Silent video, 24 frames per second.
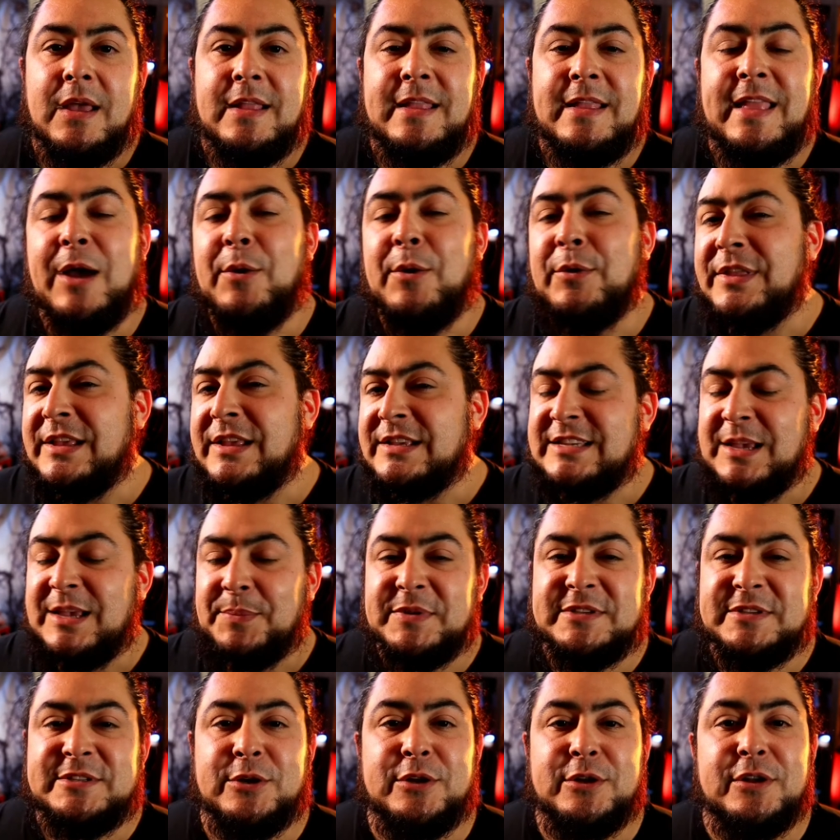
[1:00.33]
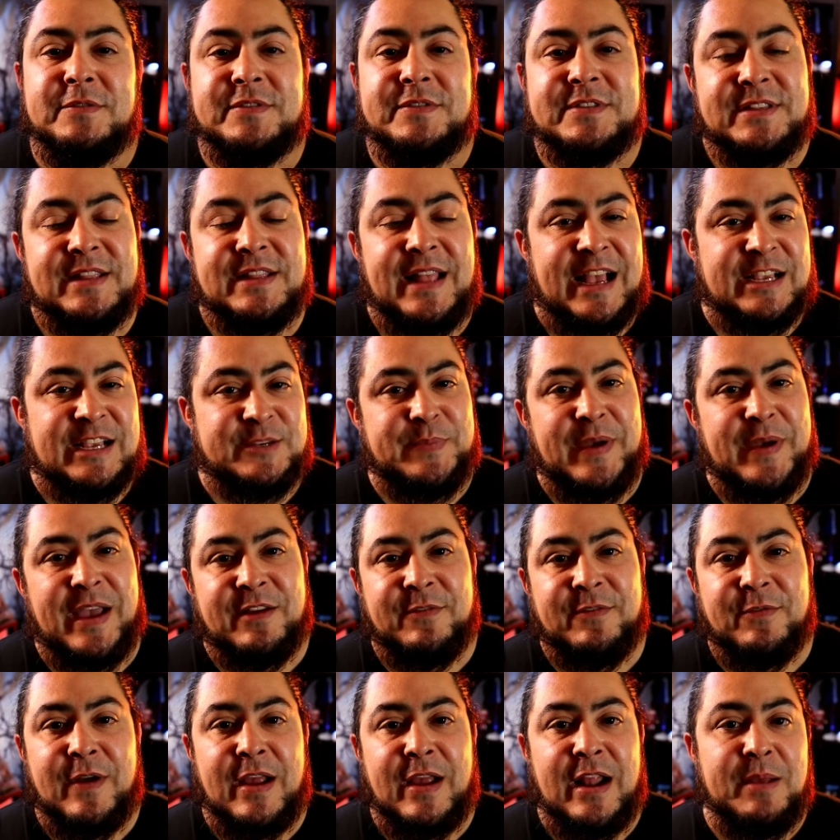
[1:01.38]
Now, in this episode of Slashback
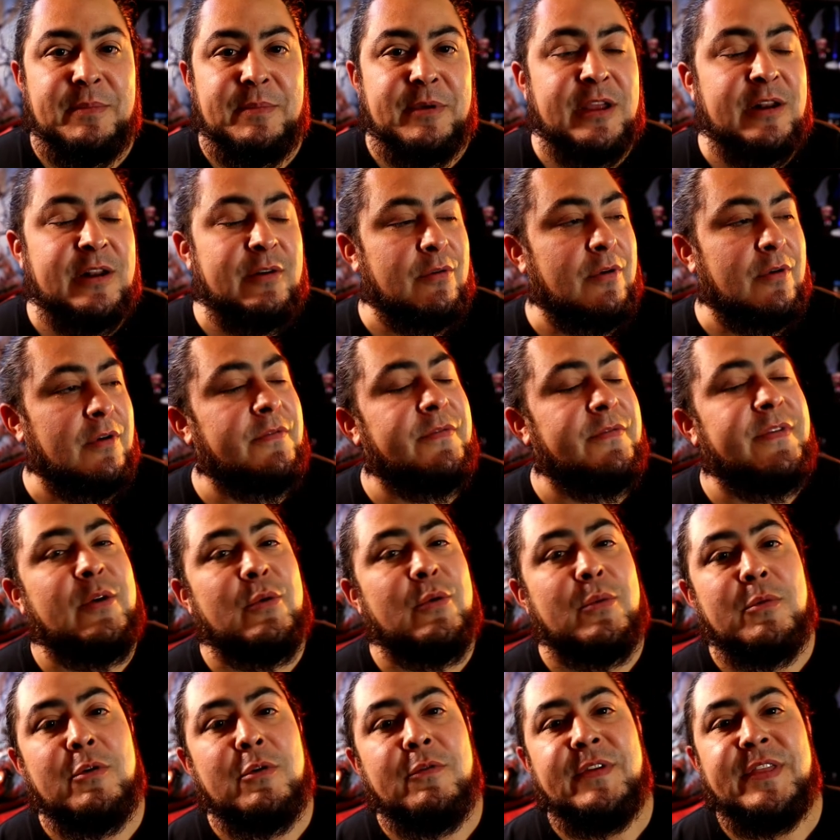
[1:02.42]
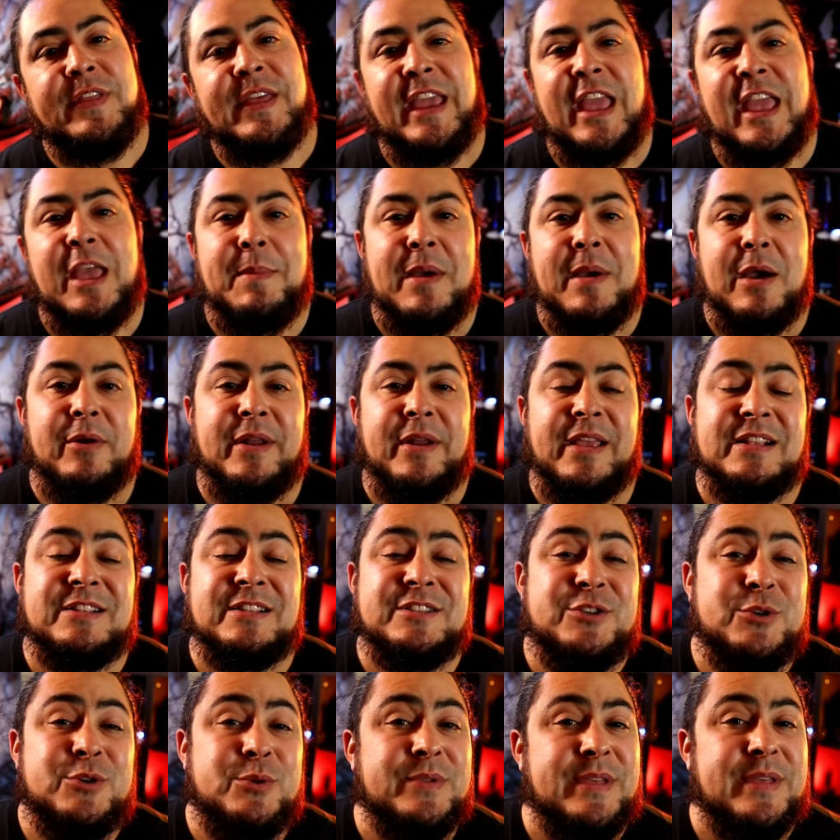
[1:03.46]
Friday, I'm going to review a movie that came out in
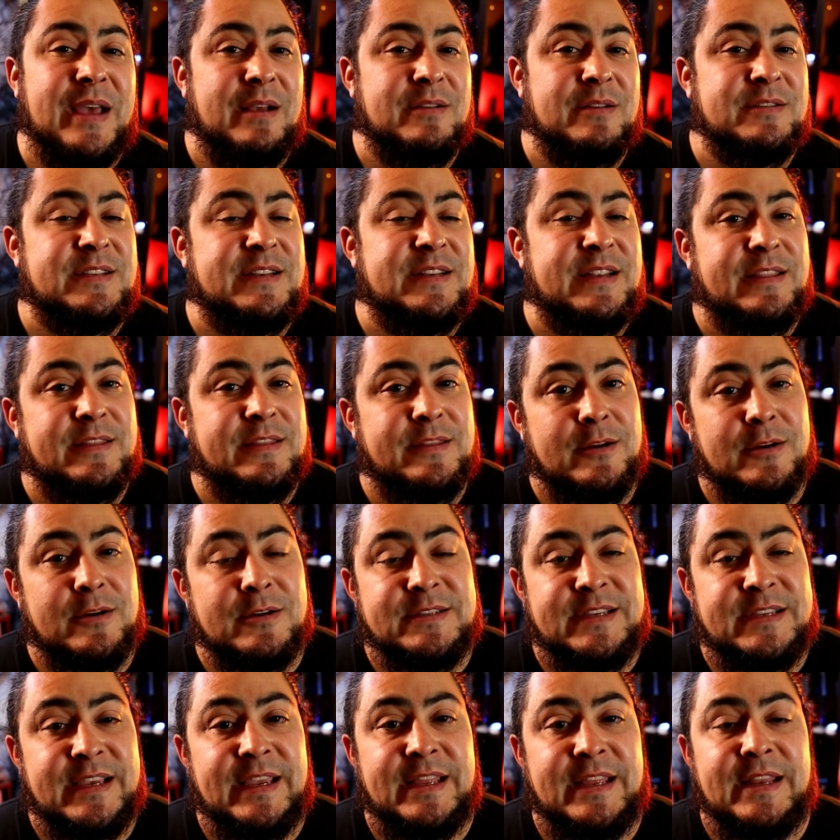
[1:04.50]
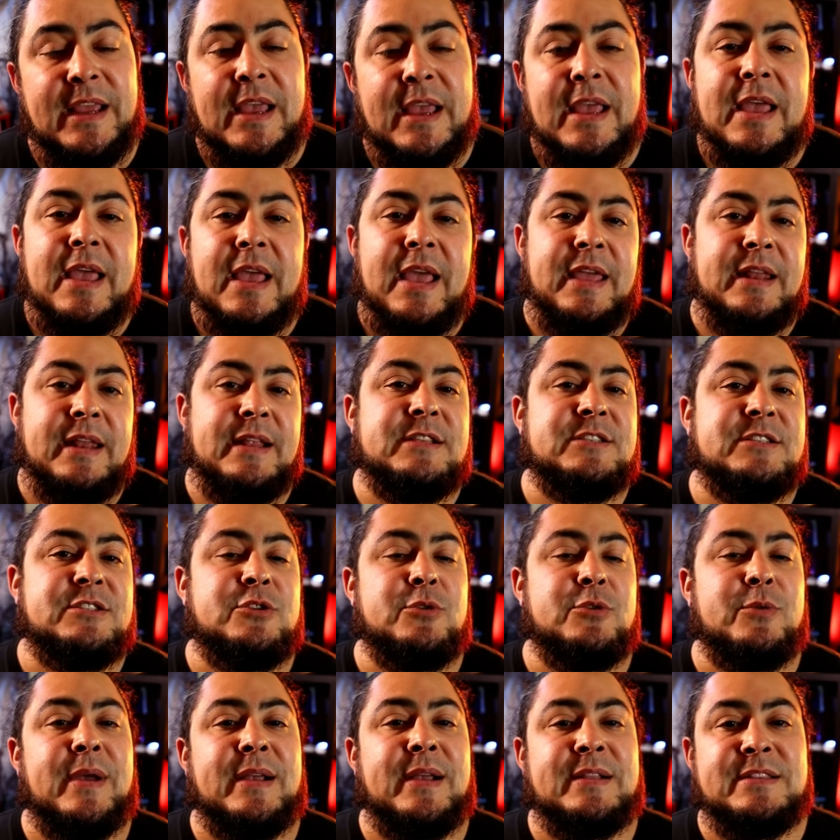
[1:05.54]
2013. It is
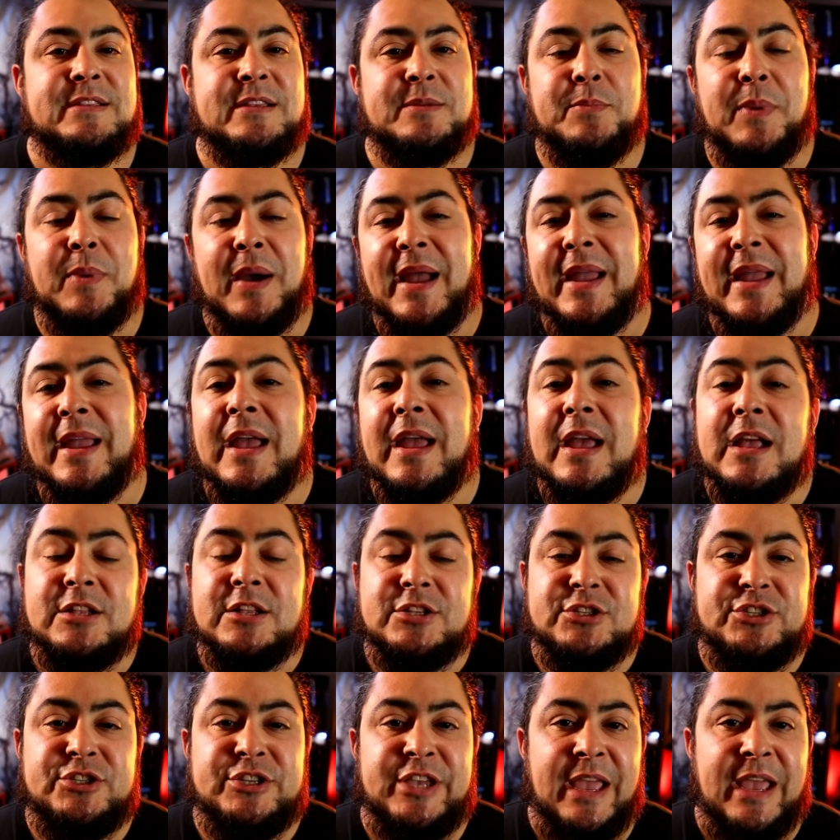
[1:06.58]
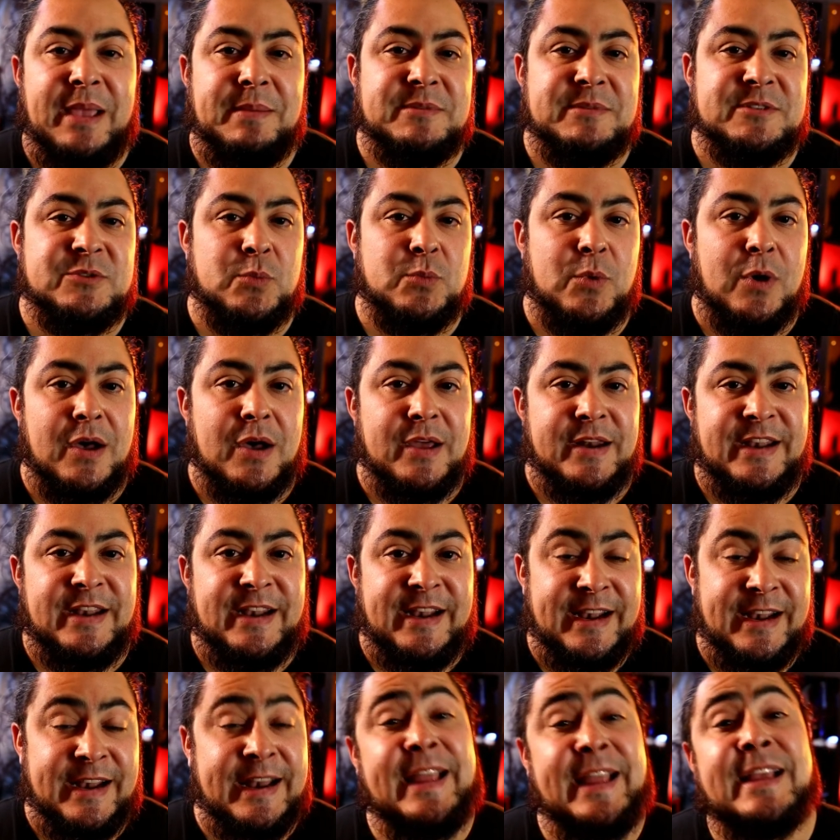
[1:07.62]
directed by James Wan, and
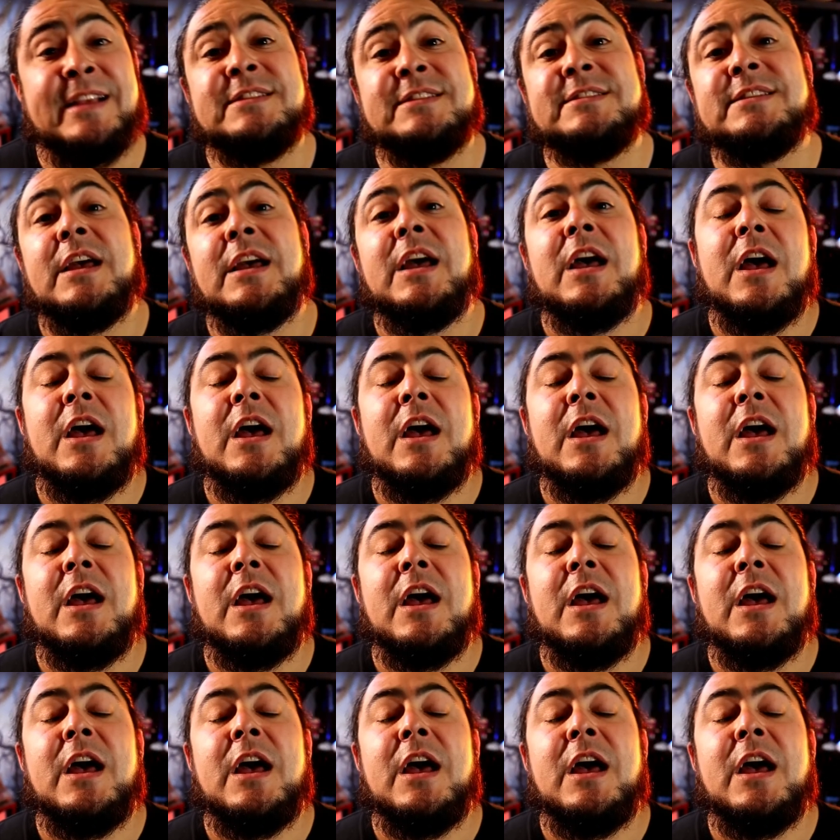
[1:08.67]
it is